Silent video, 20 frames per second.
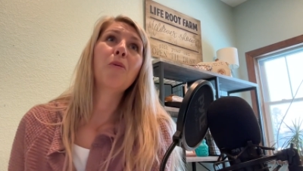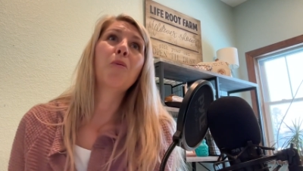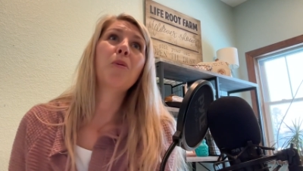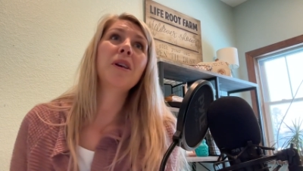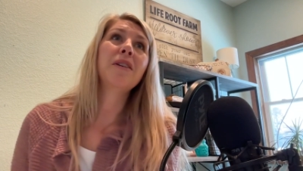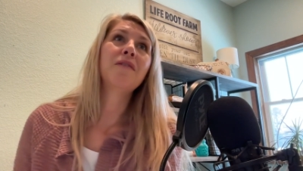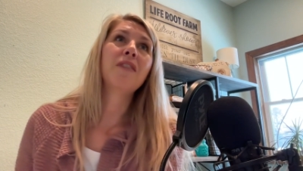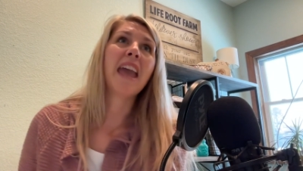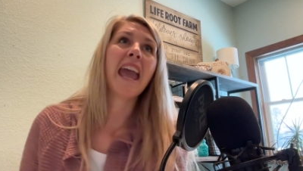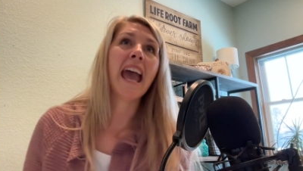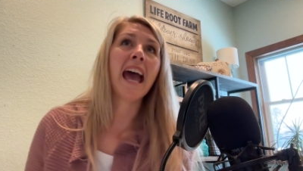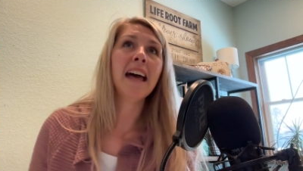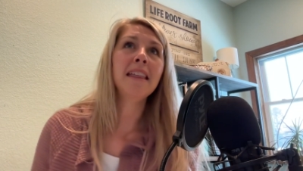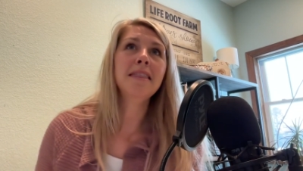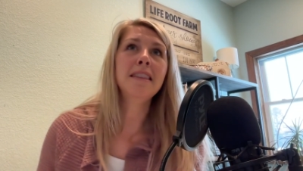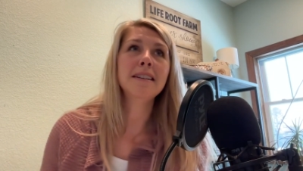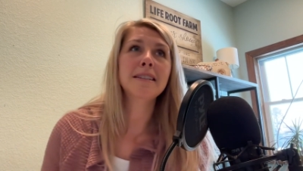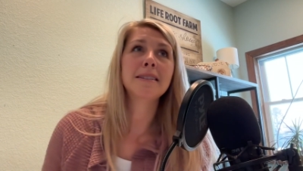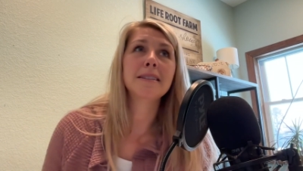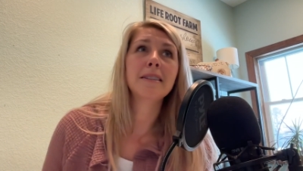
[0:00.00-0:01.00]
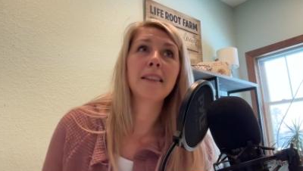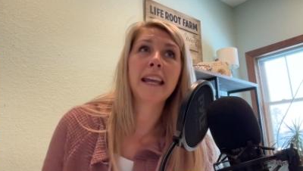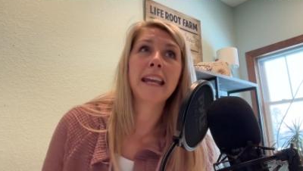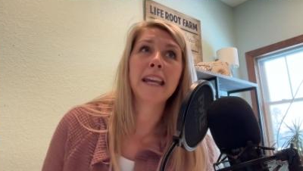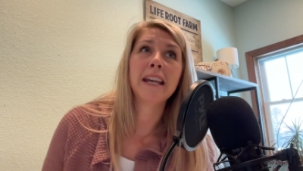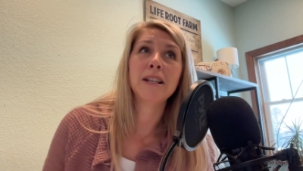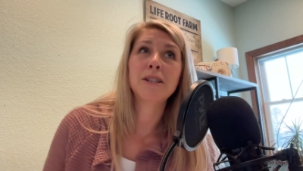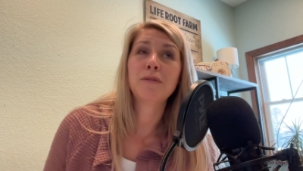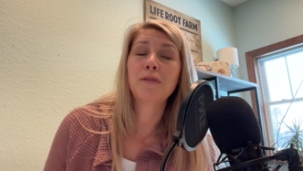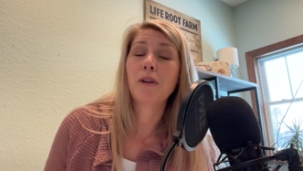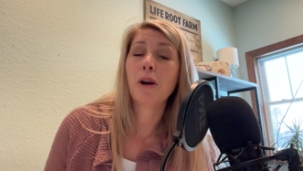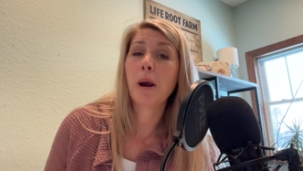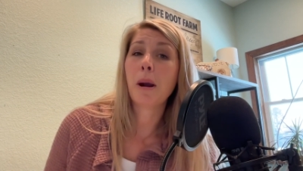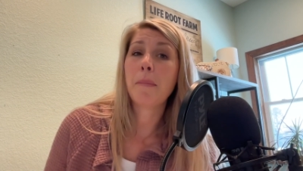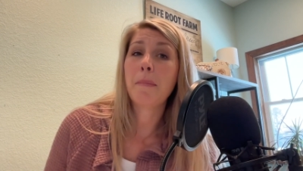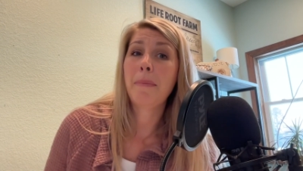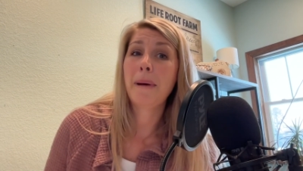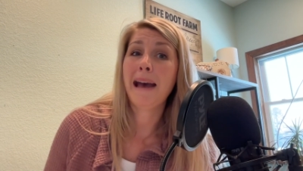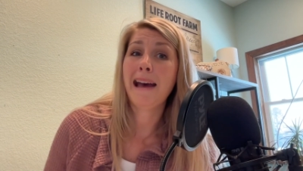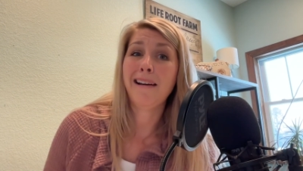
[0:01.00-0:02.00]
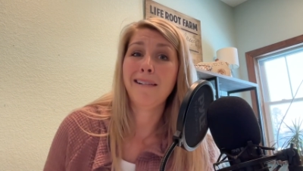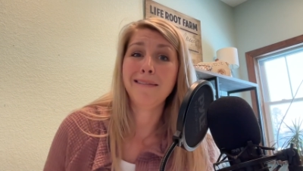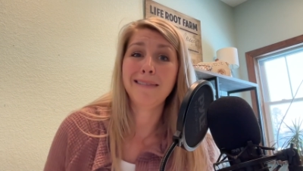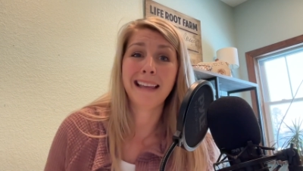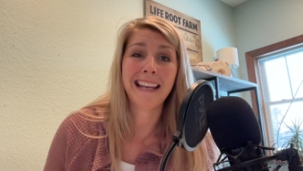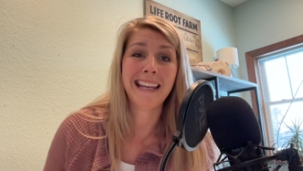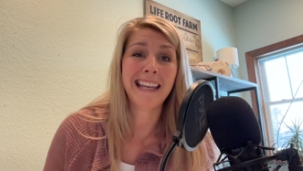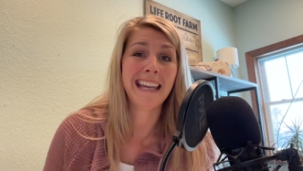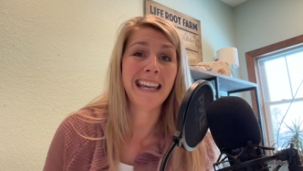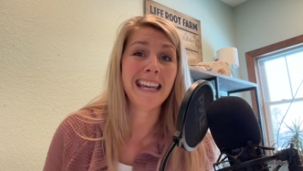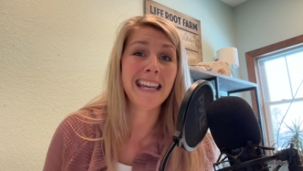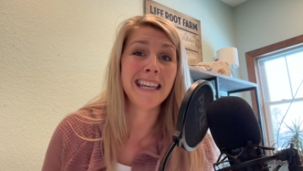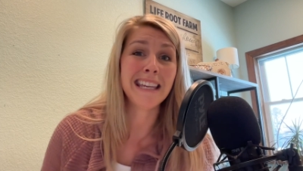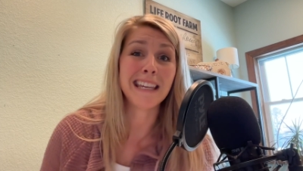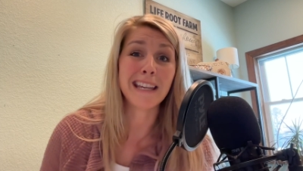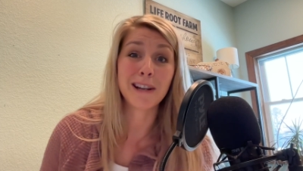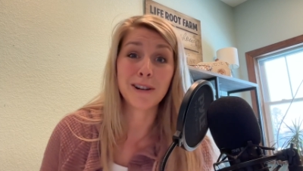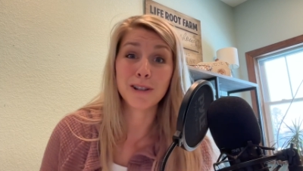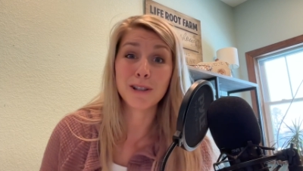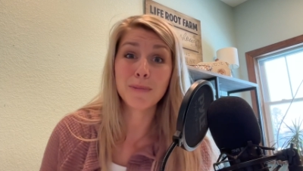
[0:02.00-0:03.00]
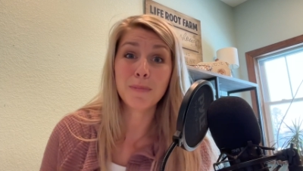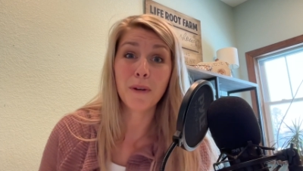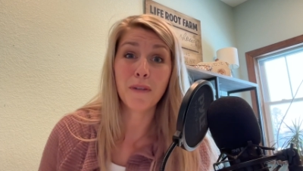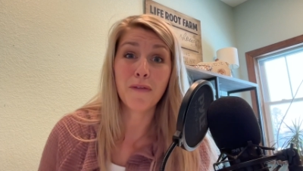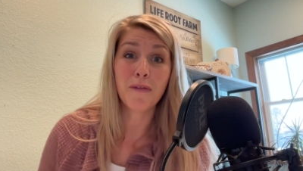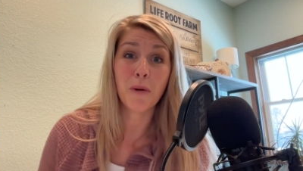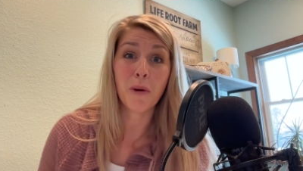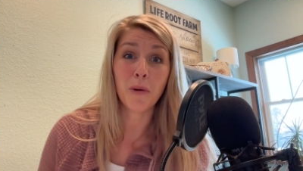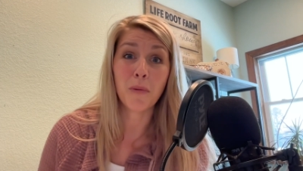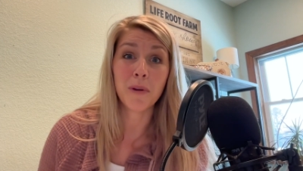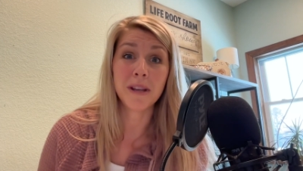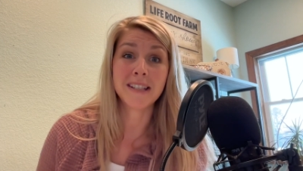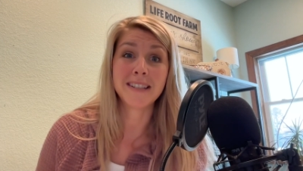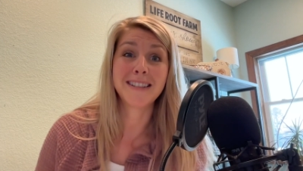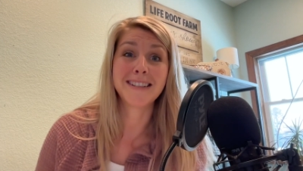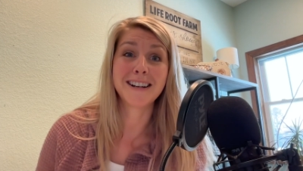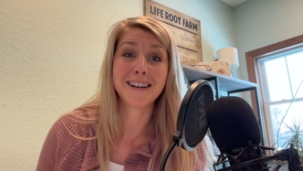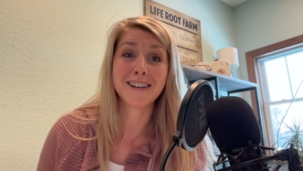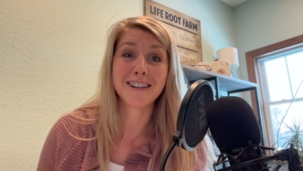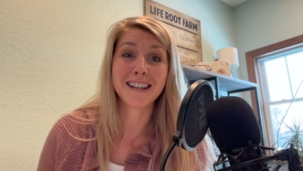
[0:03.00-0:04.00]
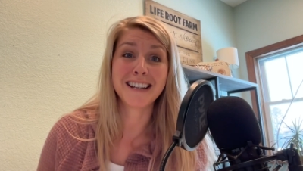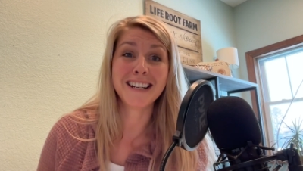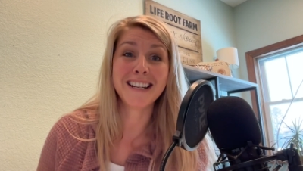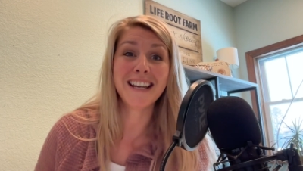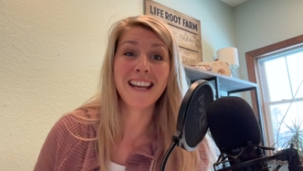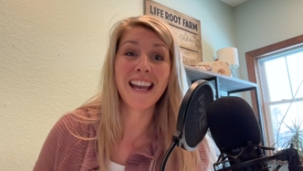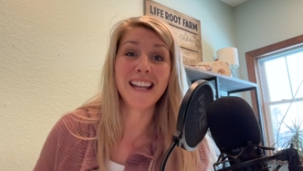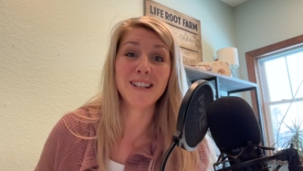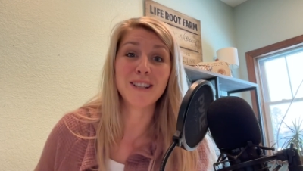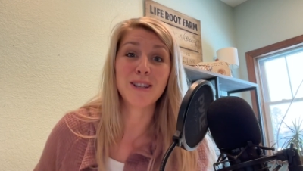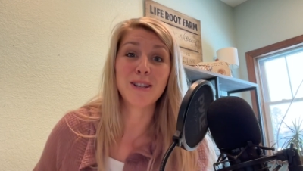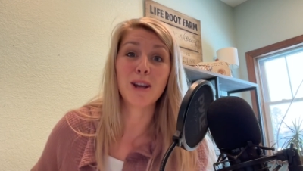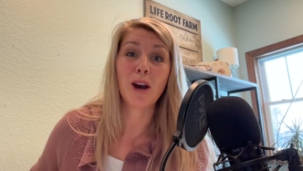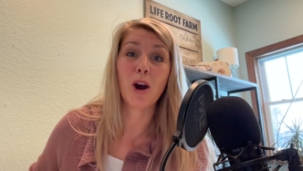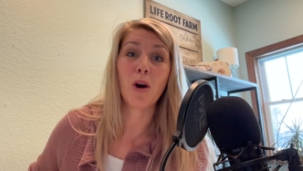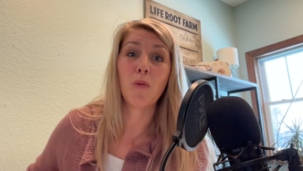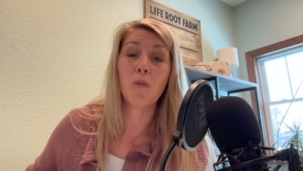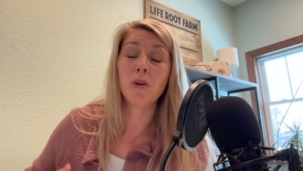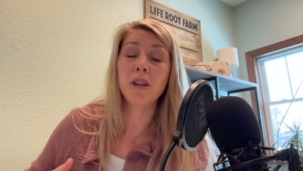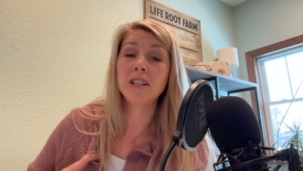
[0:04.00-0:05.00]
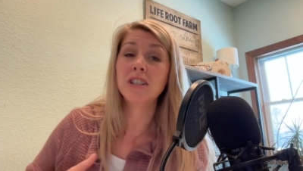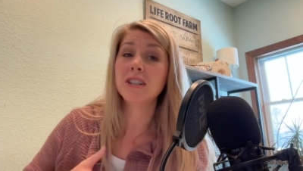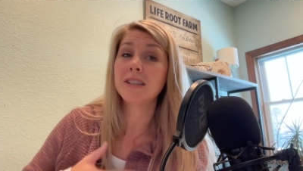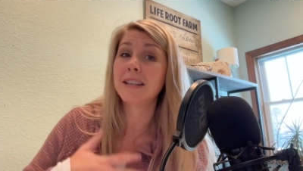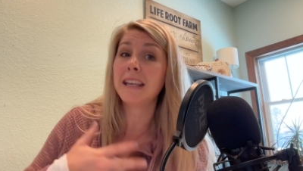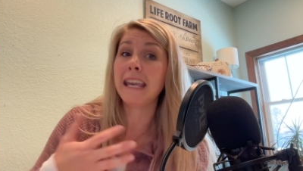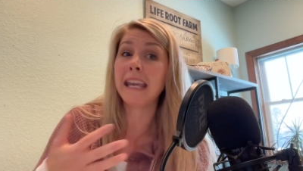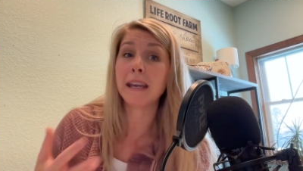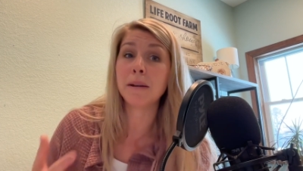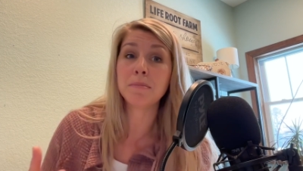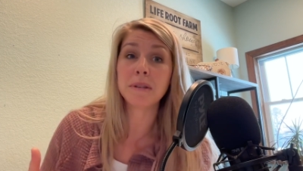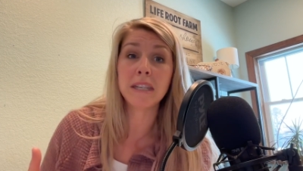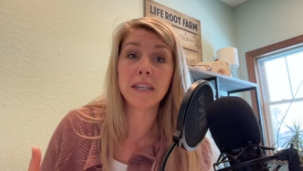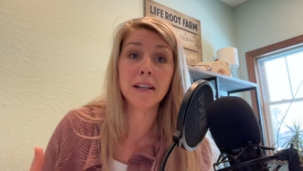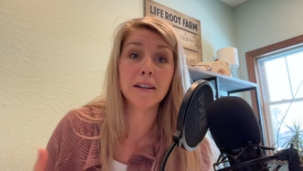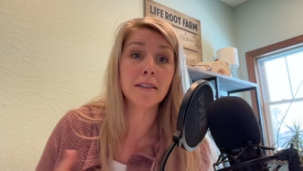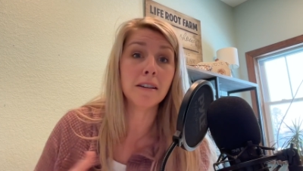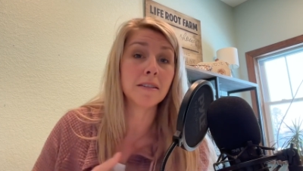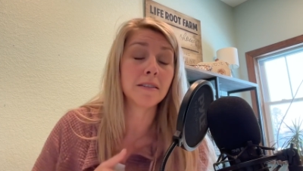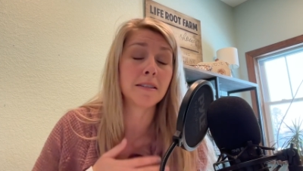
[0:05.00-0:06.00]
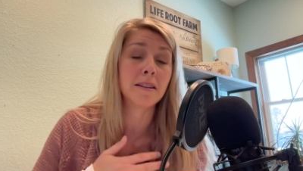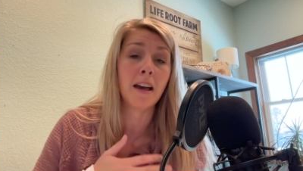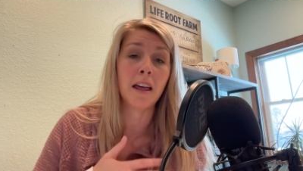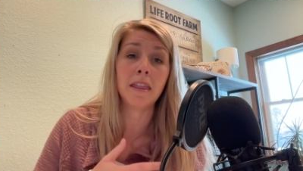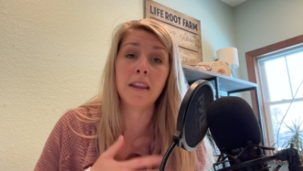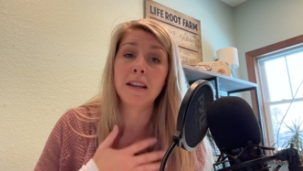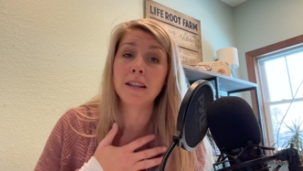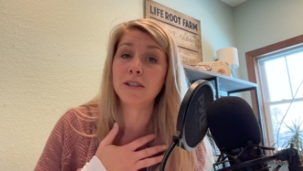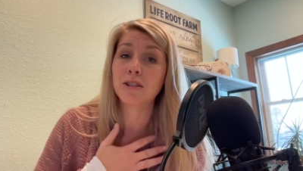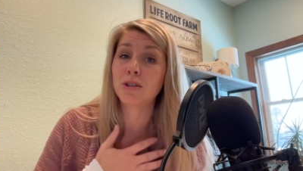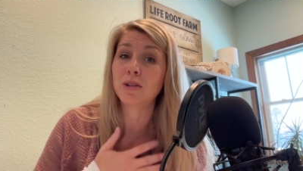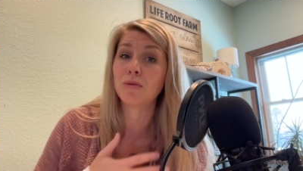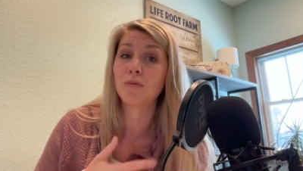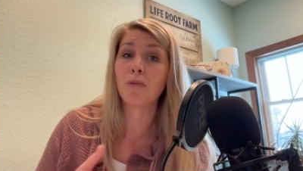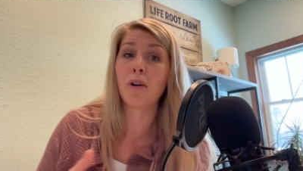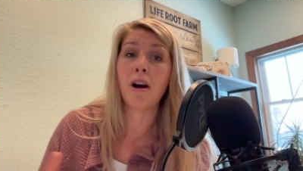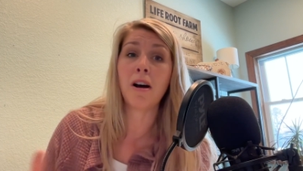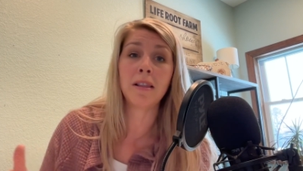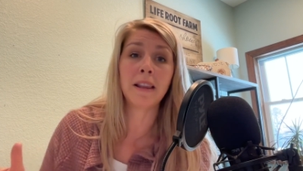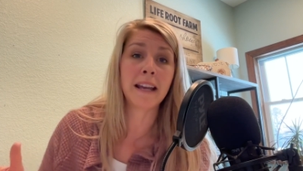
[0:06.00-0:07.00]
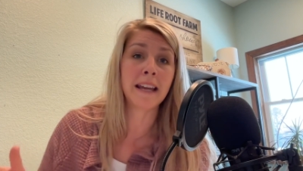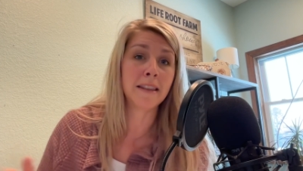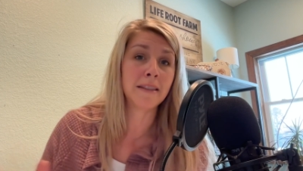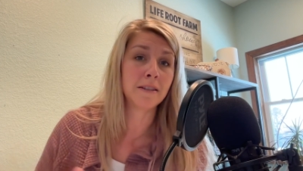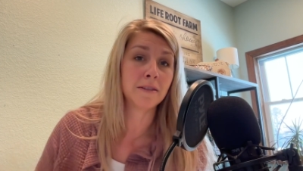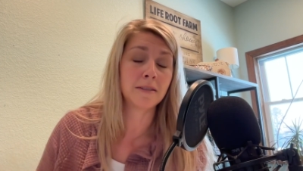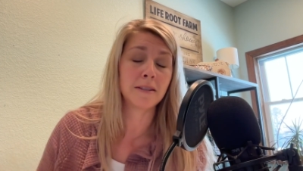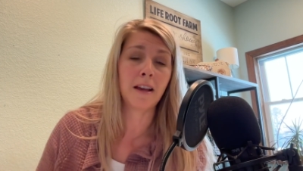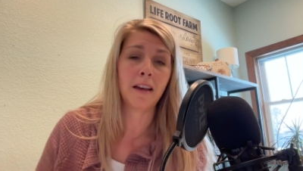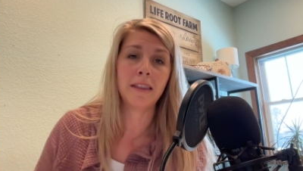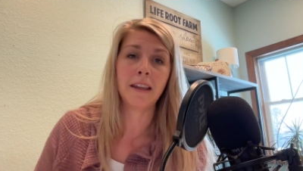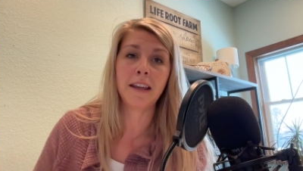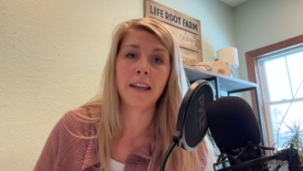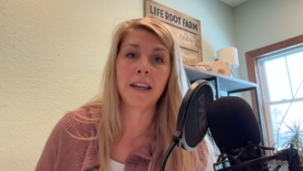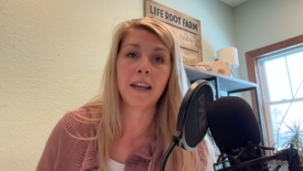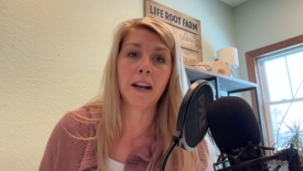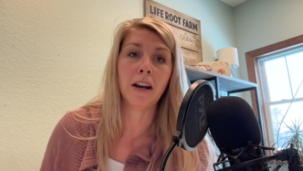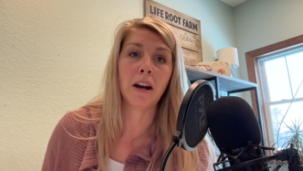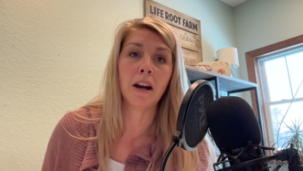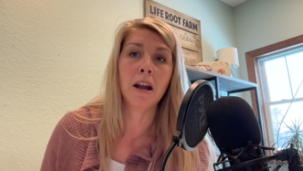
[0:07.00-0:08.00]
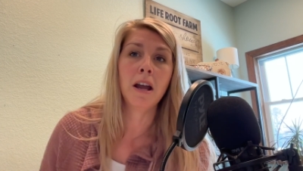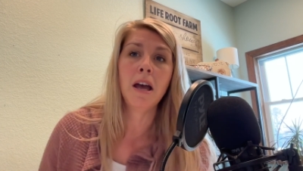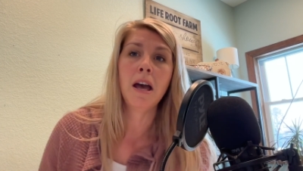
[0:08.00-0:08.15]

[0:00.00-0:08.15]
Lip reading: we've had this land for about like 8 years before we started, and so we just camped here. There's nothing; it's just raw land. There's nothing here.